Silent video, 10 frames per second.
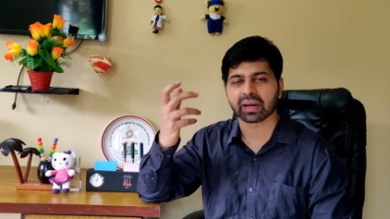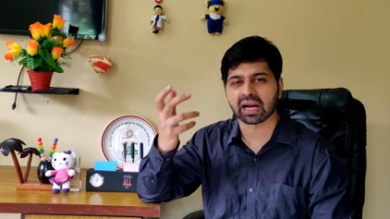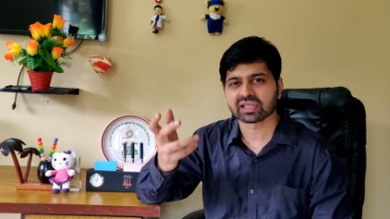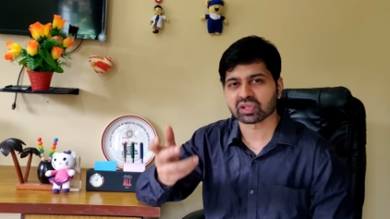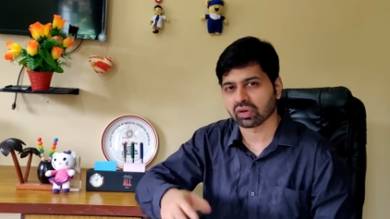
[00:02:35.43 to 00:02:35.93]

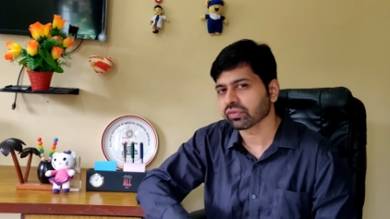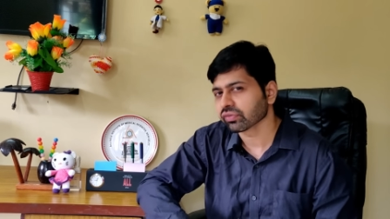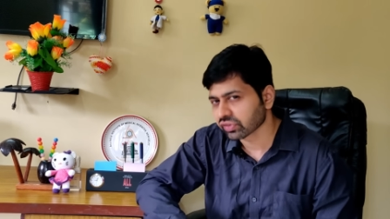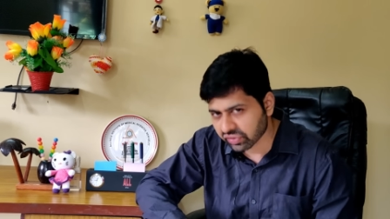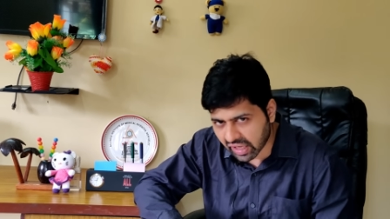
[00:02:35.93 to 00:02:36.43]
branches
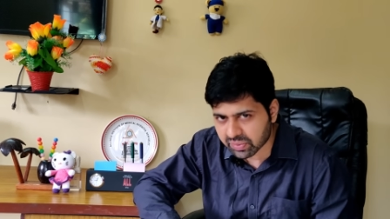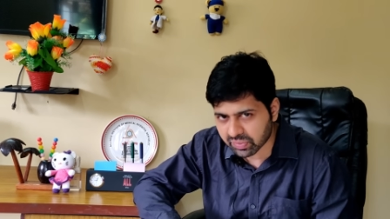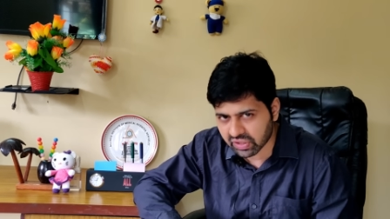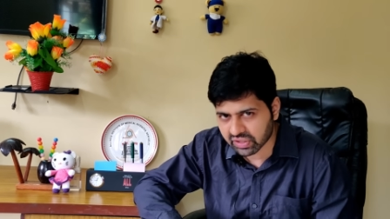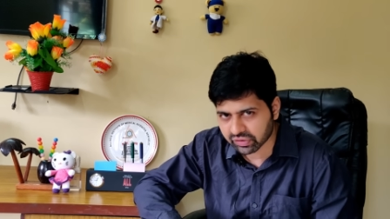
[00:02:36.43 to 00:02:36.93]
of the
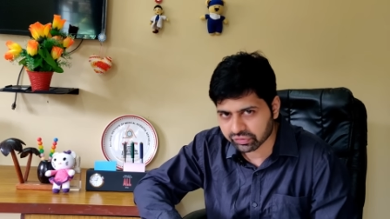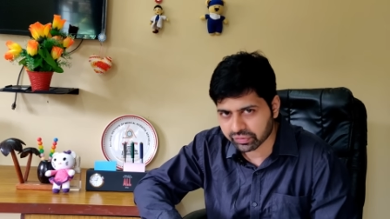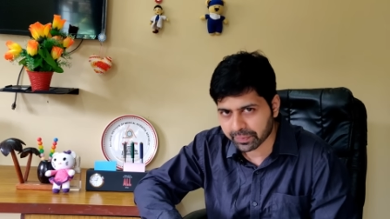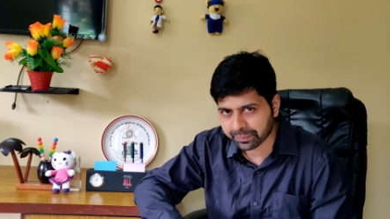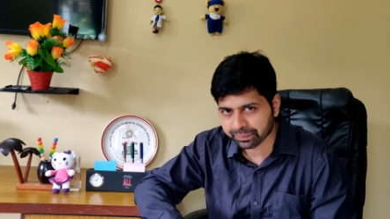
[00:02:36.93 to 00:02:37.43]
trigeminal nerve.
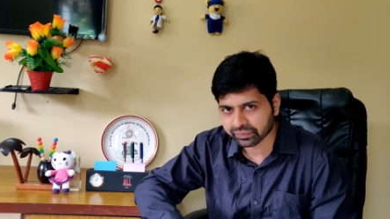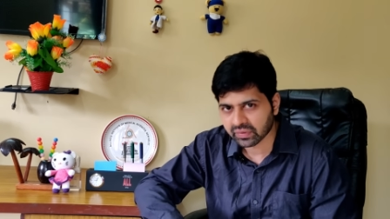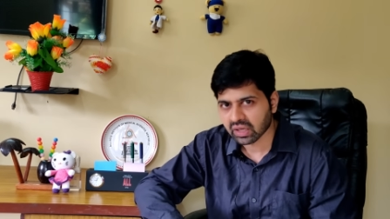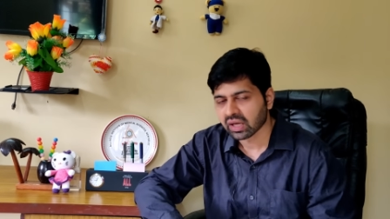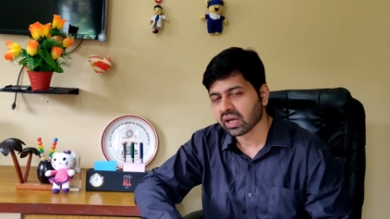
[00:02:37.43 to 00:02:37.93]

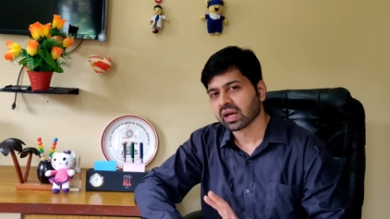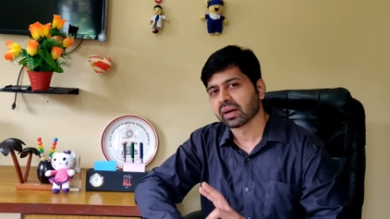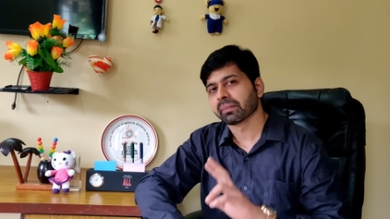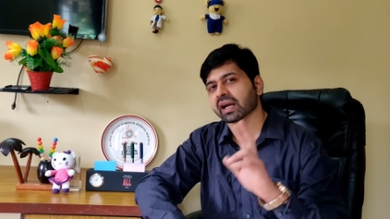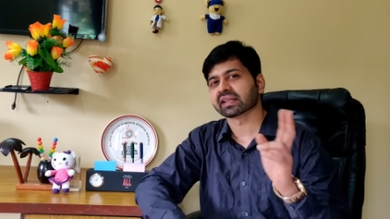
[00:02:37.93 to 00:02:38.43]

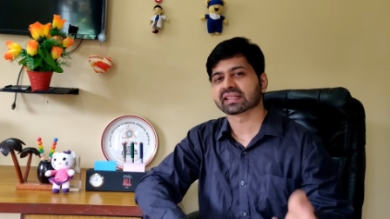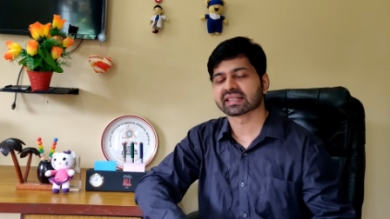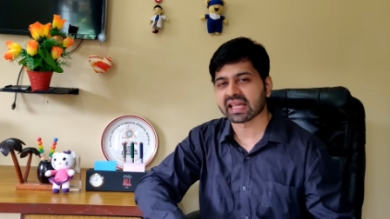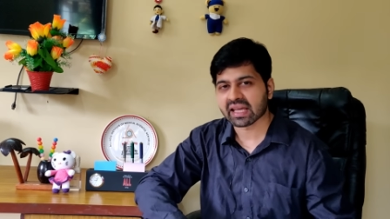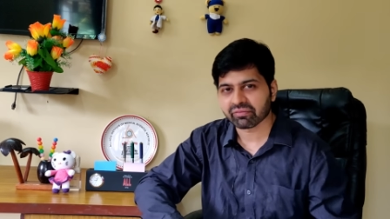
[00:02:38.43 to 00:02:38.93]
But at the
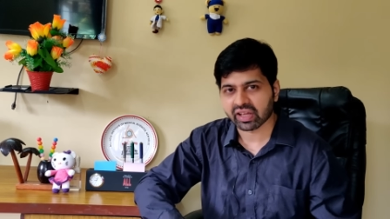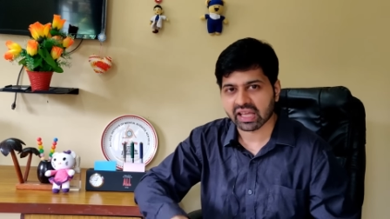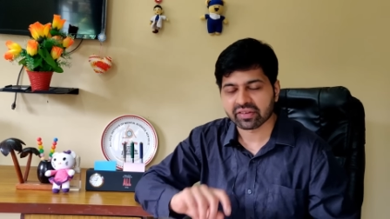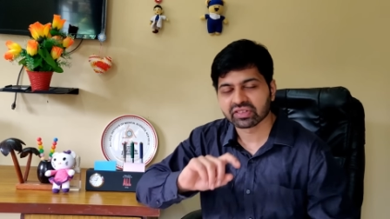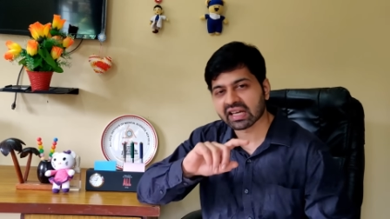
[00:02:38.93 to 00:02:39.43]
same
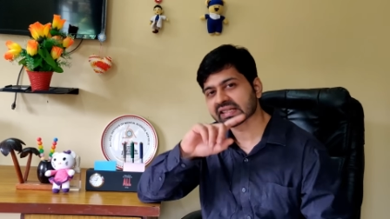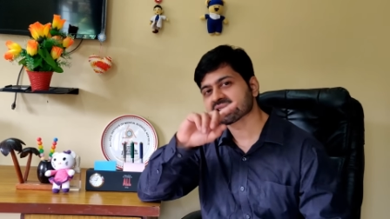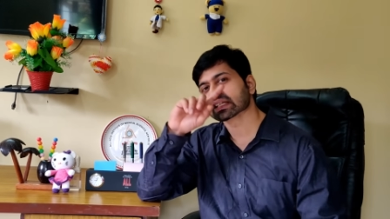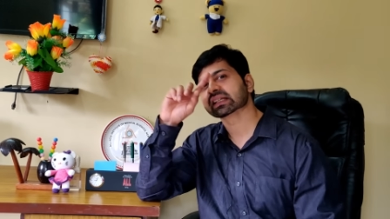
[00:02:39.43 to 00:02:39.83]
way, if there is